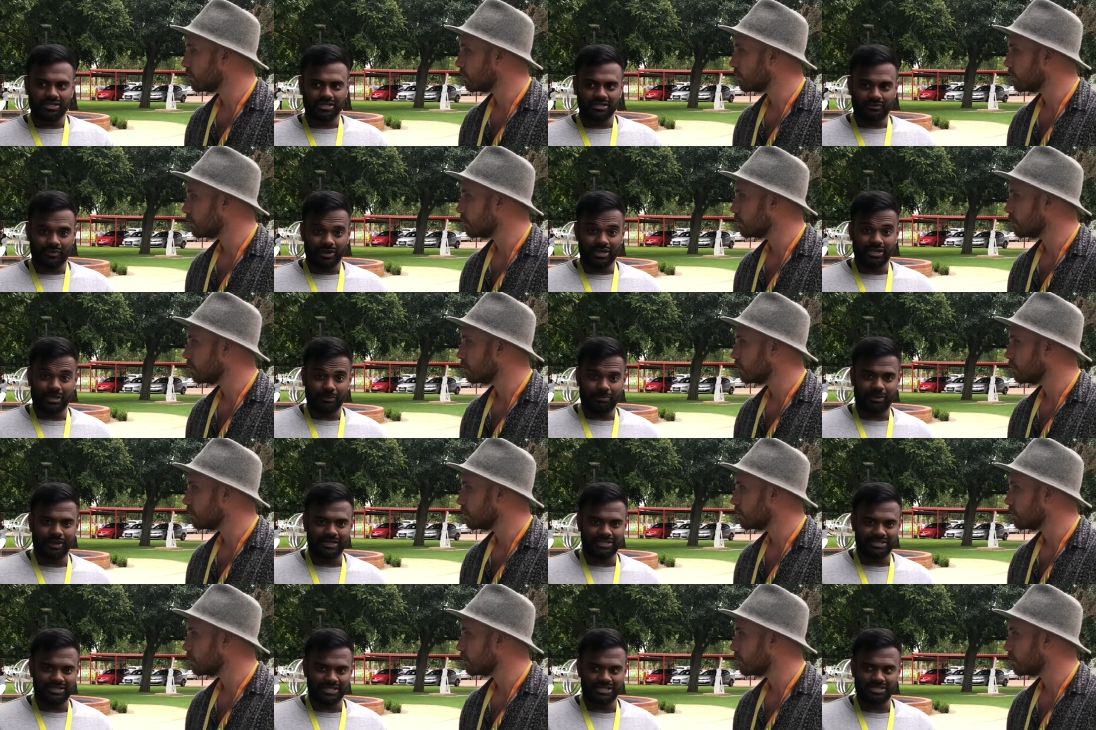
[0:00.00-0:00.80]
Speaker 1: in the way they
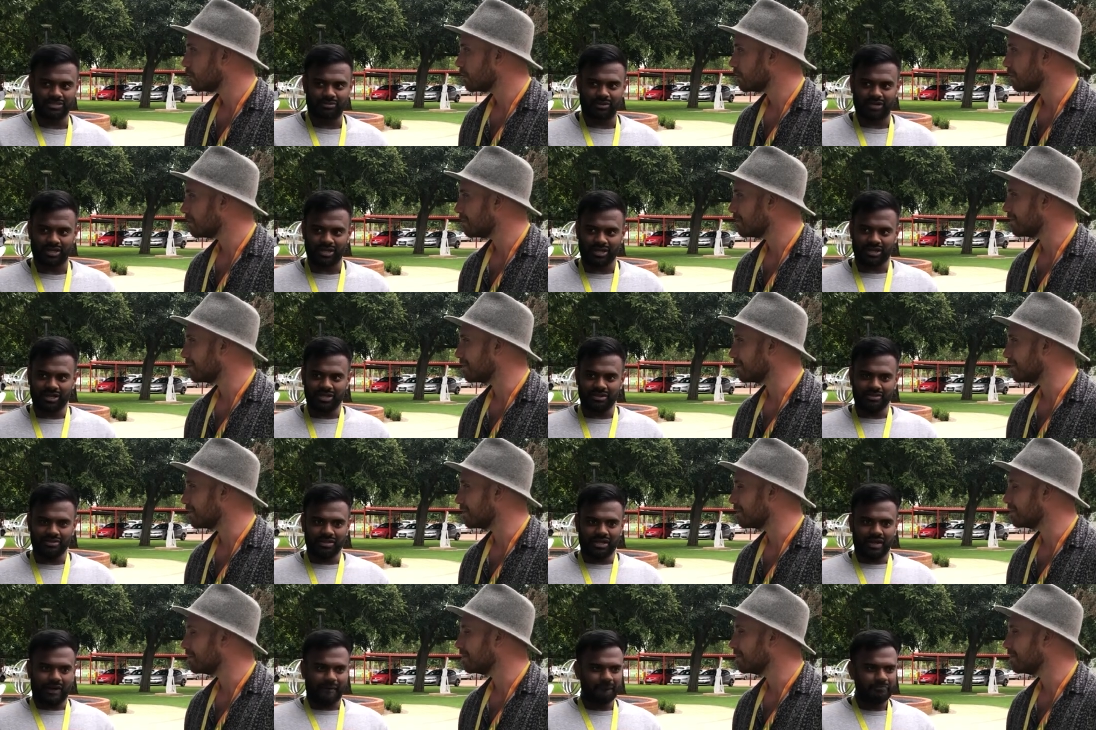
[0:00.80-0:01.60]
play Test cricket. Mm.
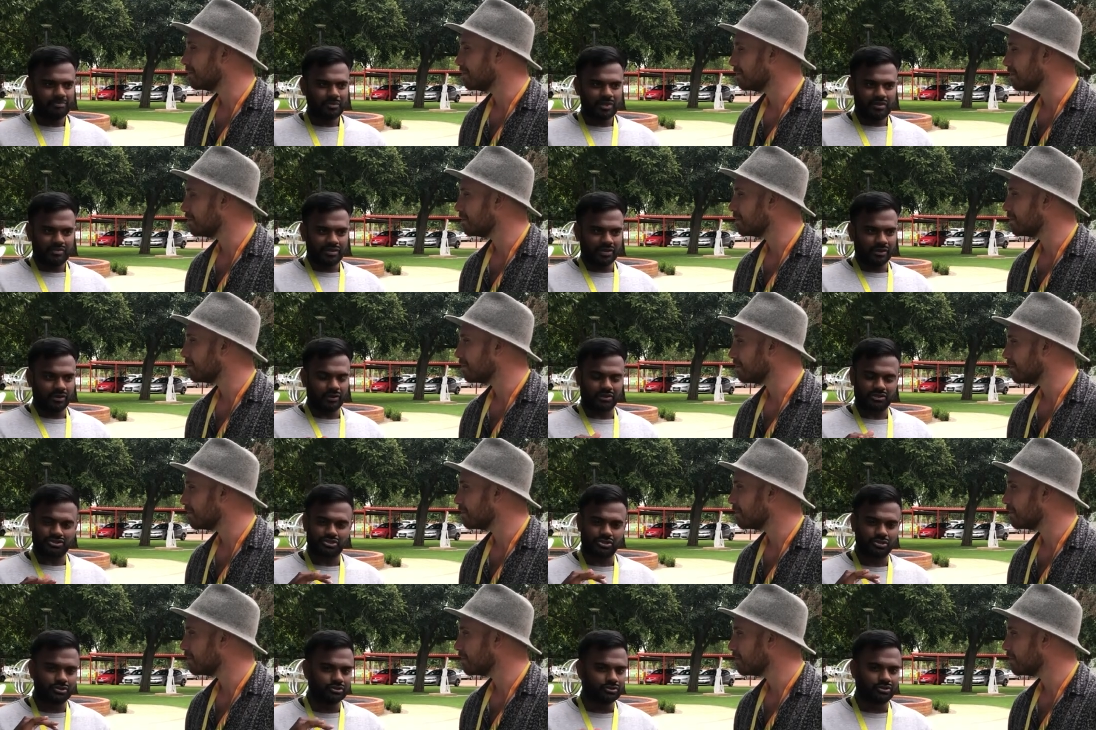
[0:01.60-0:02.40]
In that they're
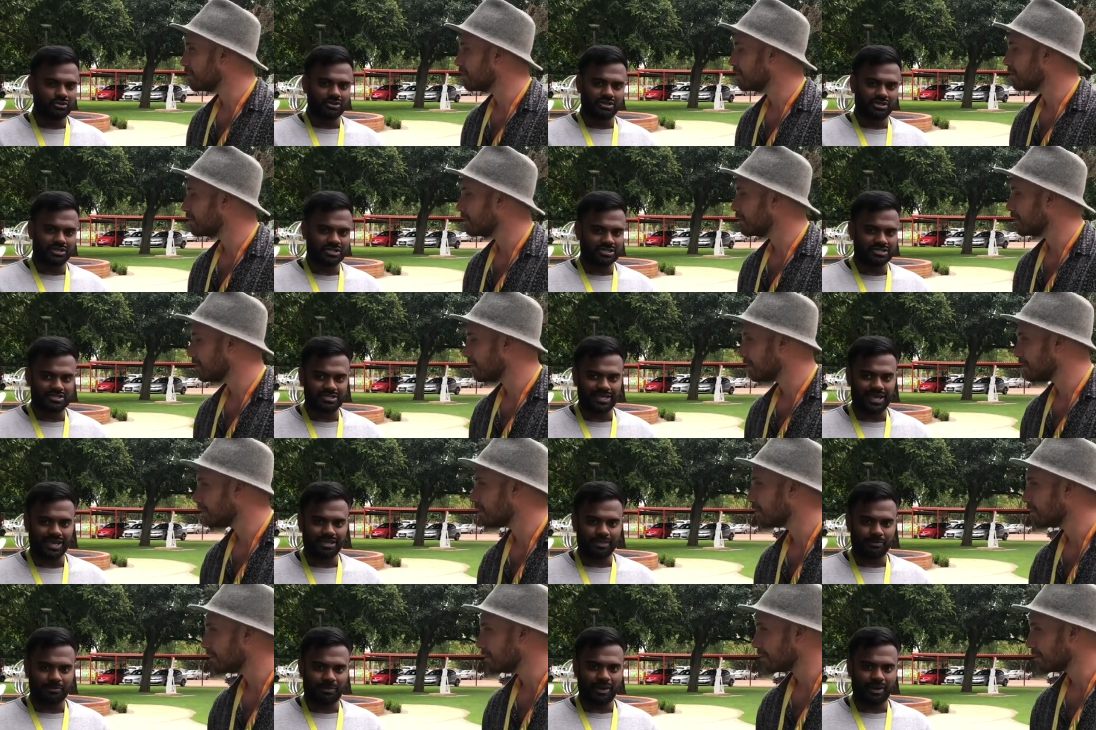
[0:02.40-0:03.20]
not too good at
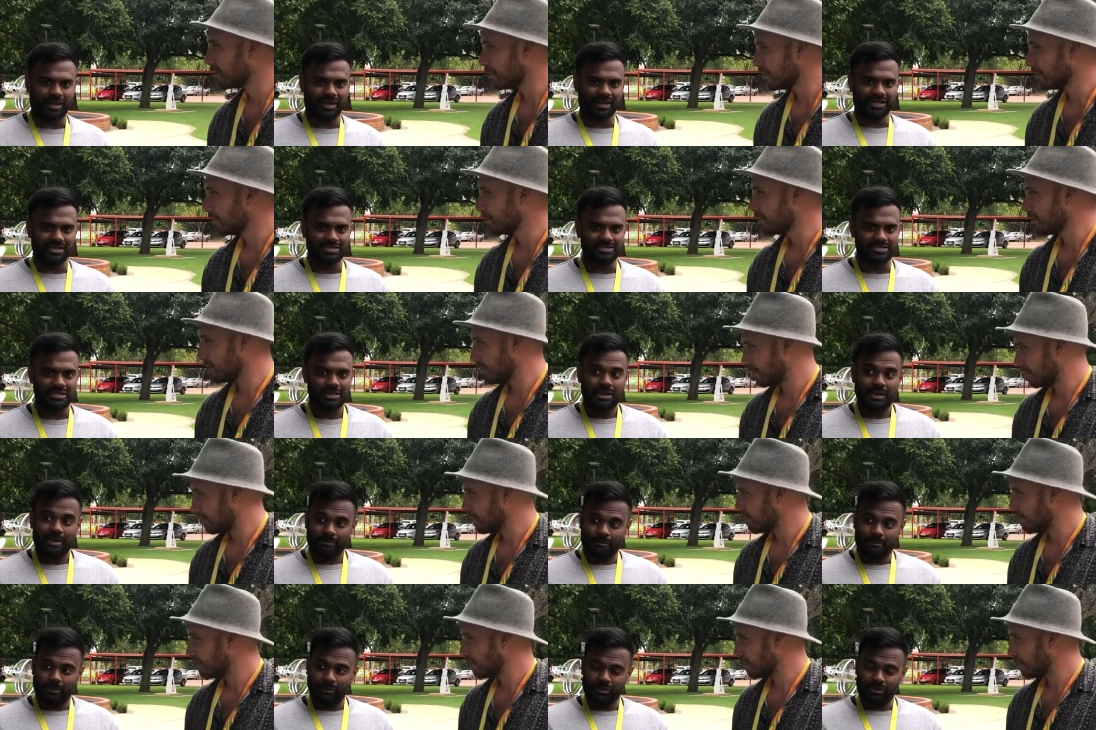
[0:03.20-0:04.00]
setting the pace, but